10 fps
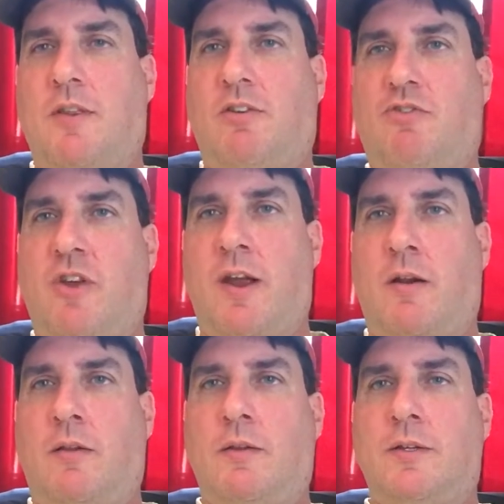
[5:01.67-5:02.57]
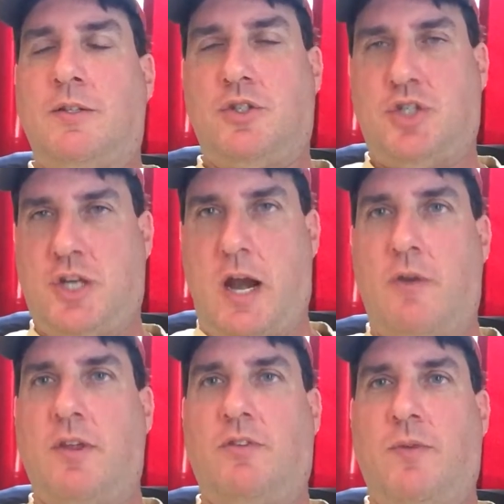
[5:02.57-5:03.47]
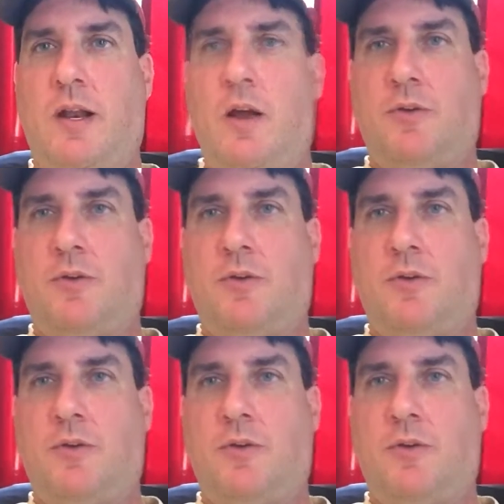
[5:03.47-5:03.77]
to this channel, share this video